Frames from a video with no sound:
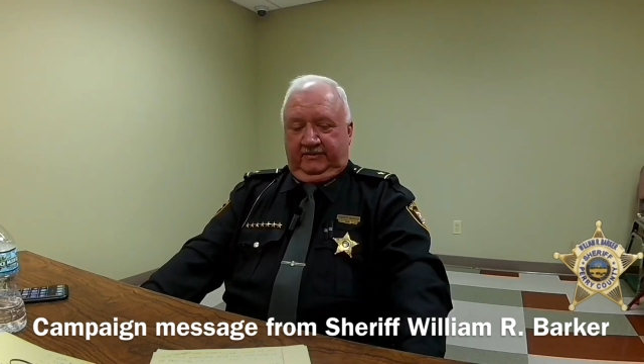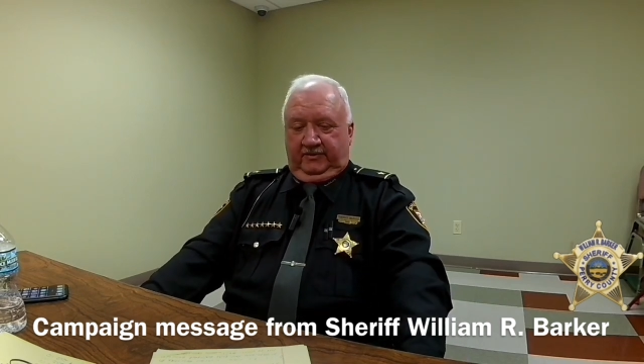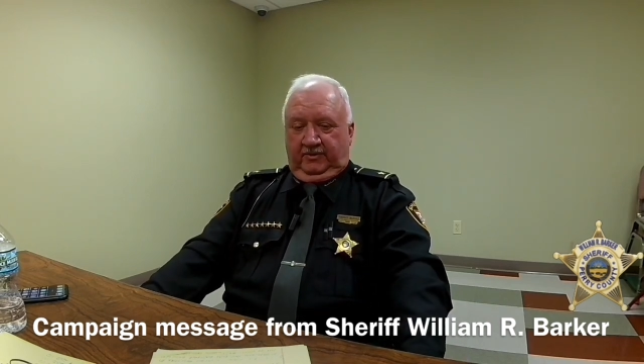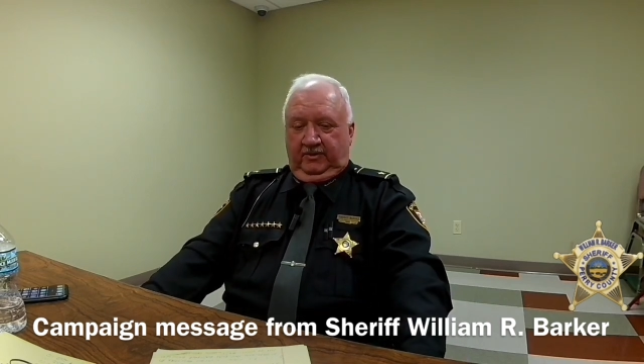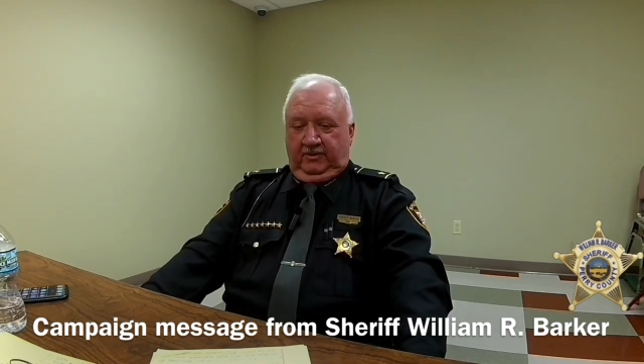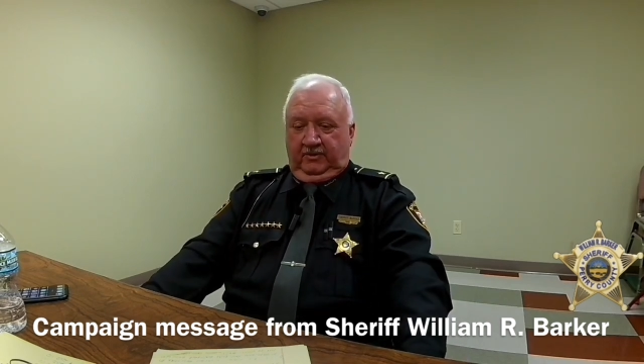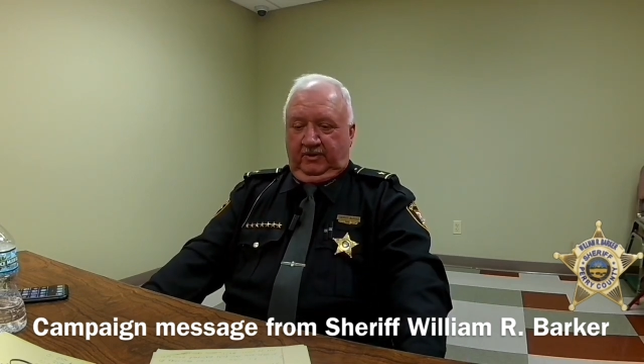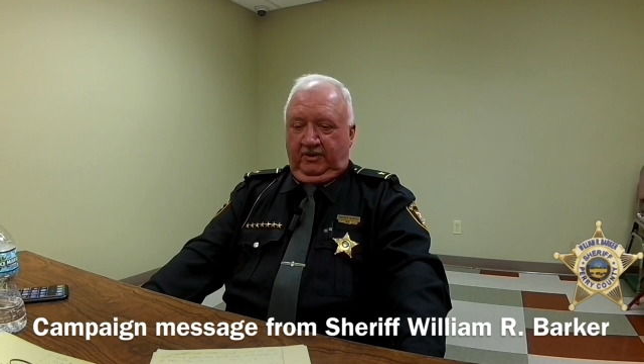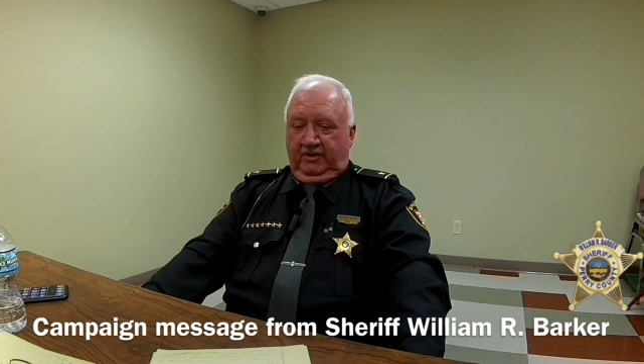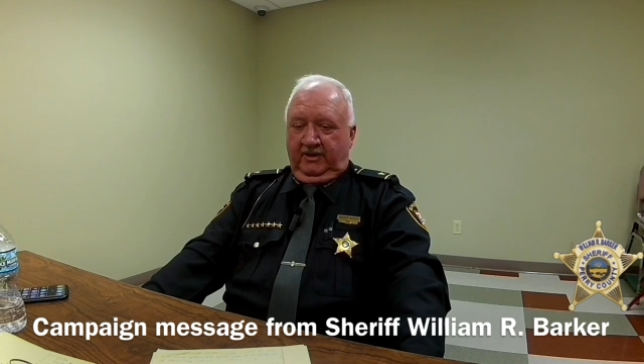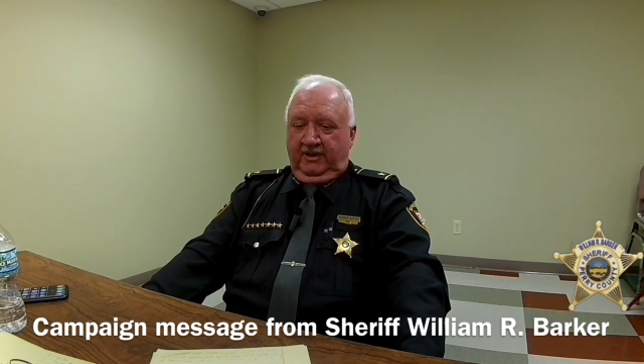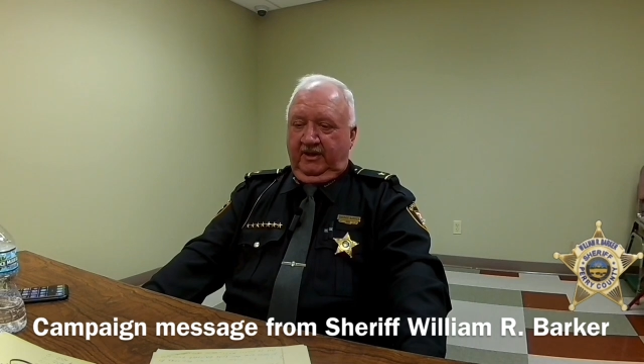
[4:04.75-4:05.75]
for what
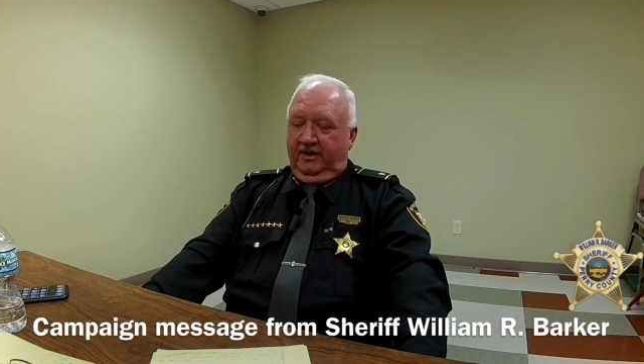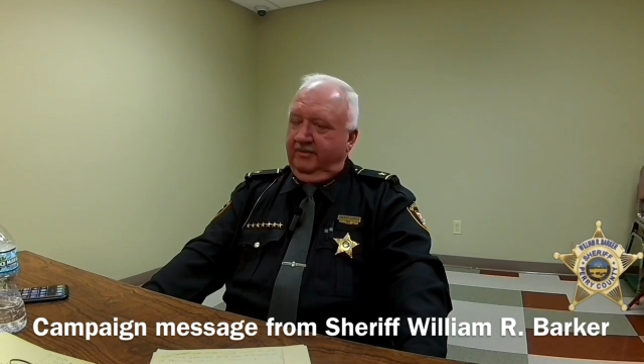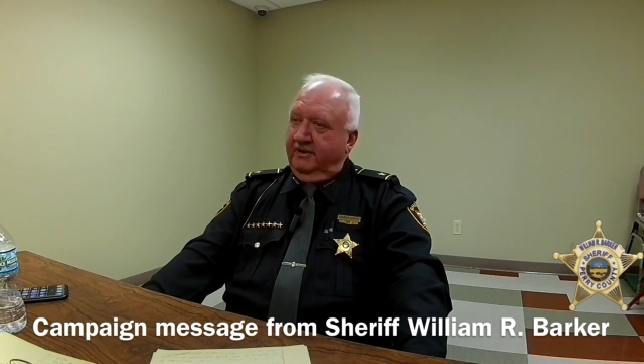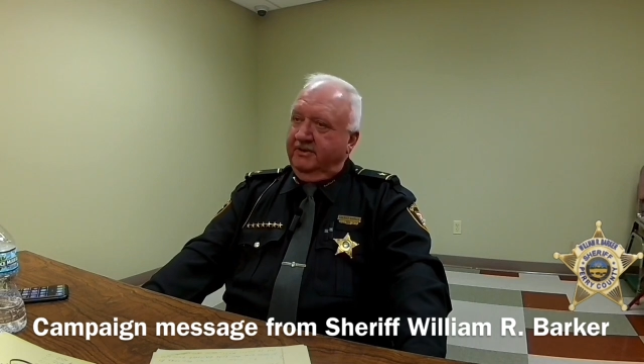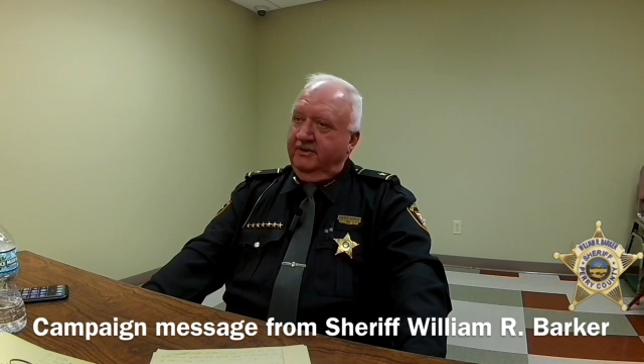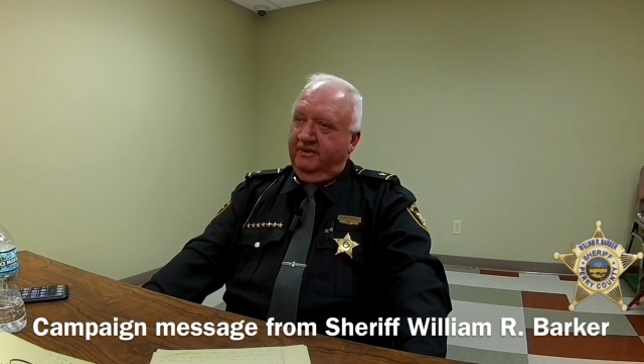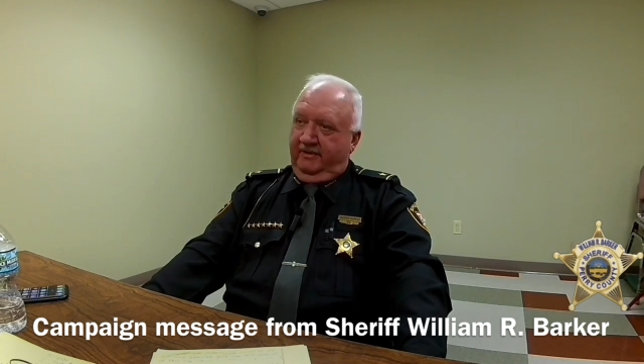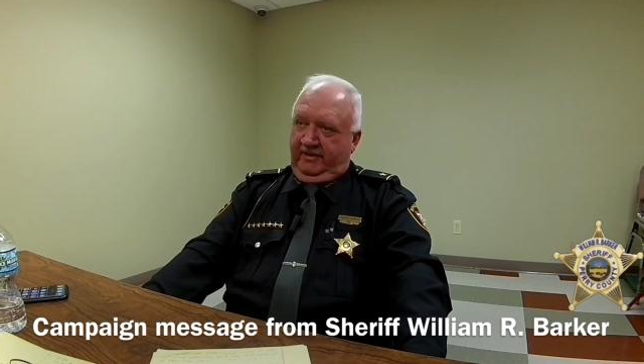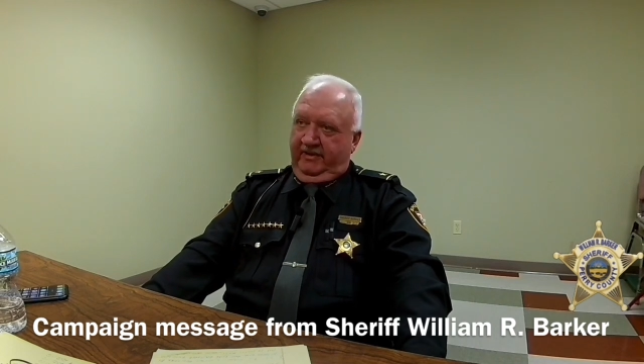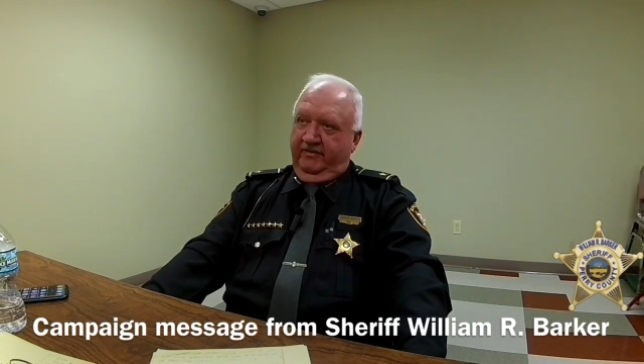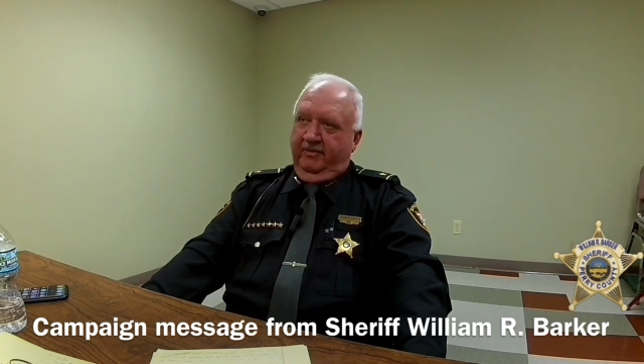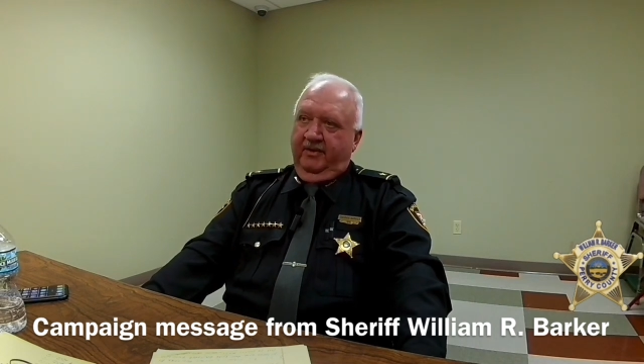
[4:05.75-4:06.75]
our county commissioners have
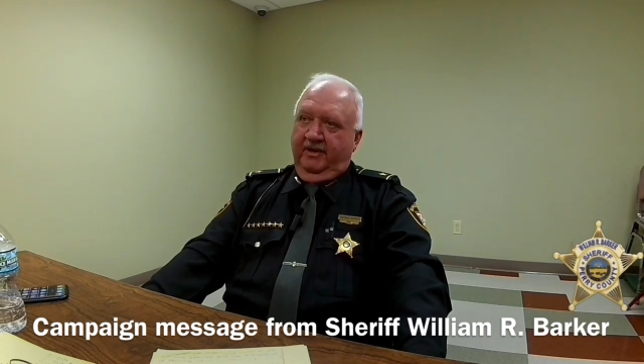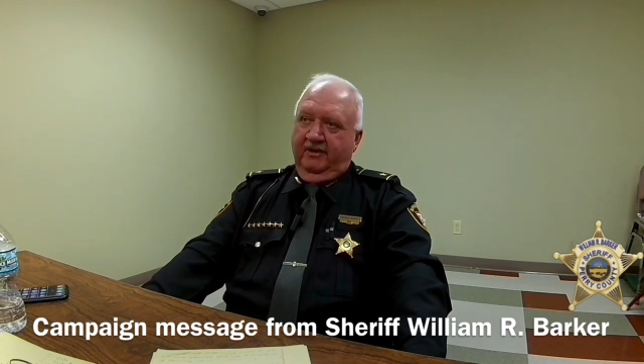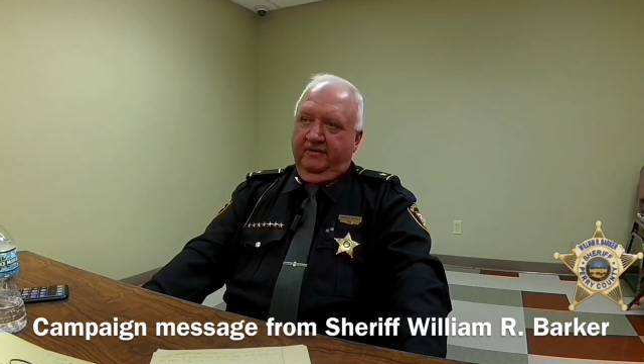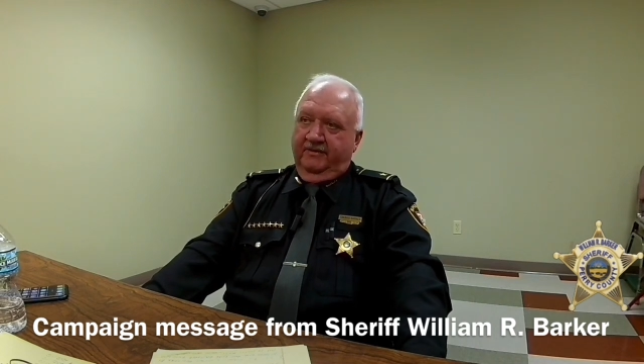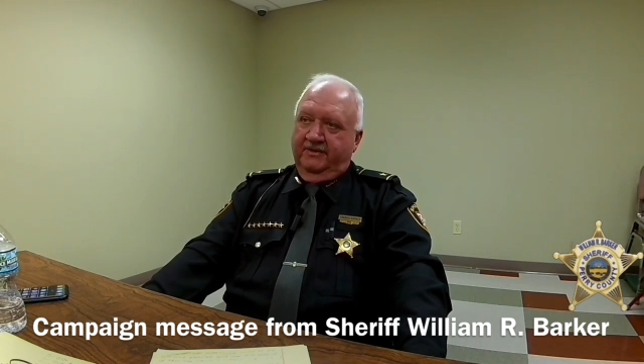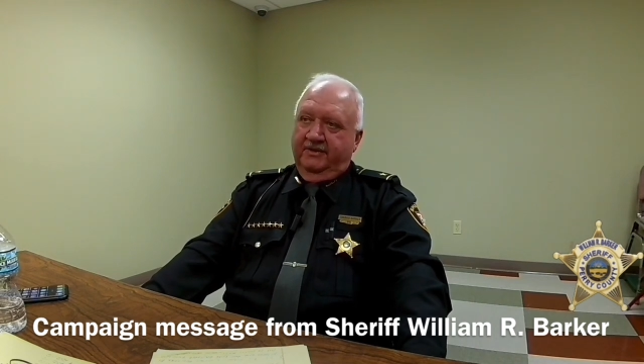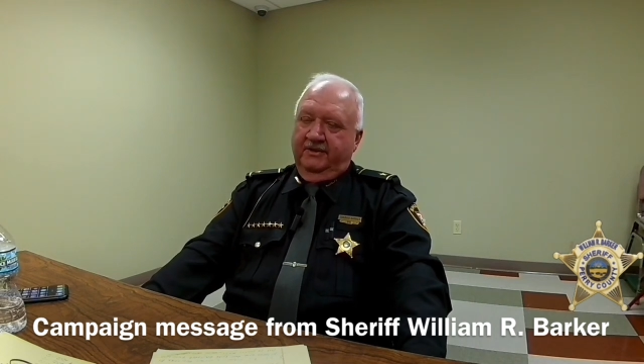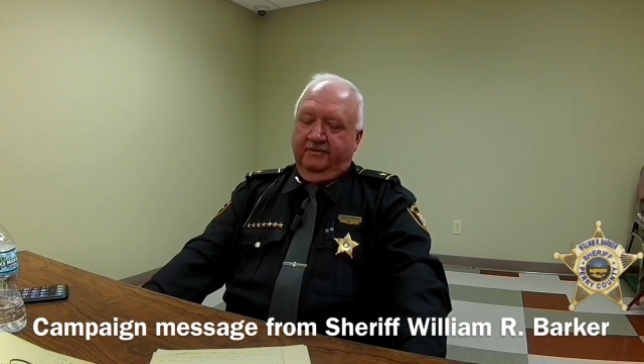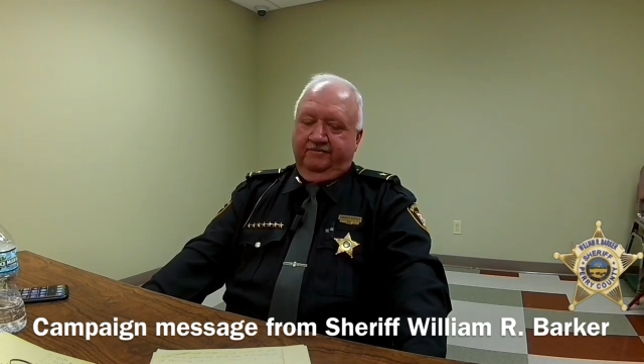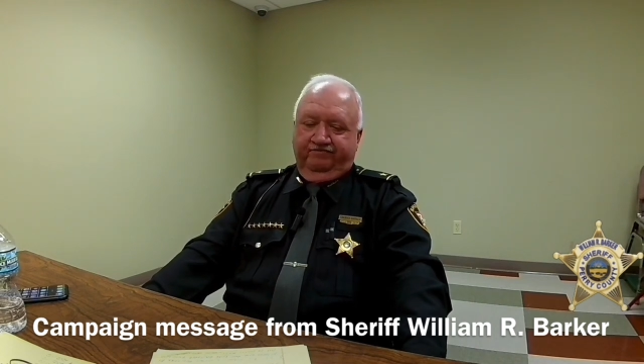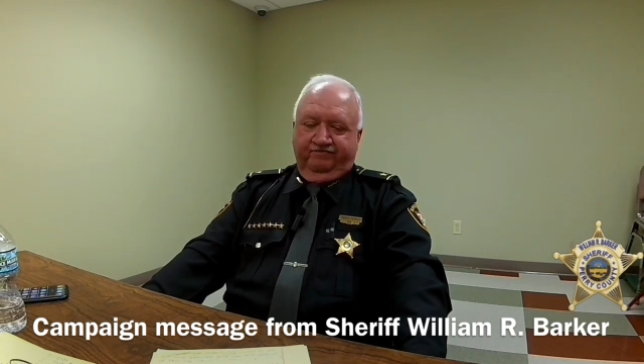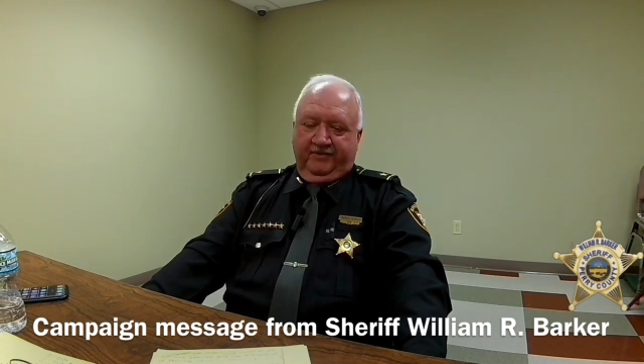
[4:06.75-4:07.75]
done for my office there.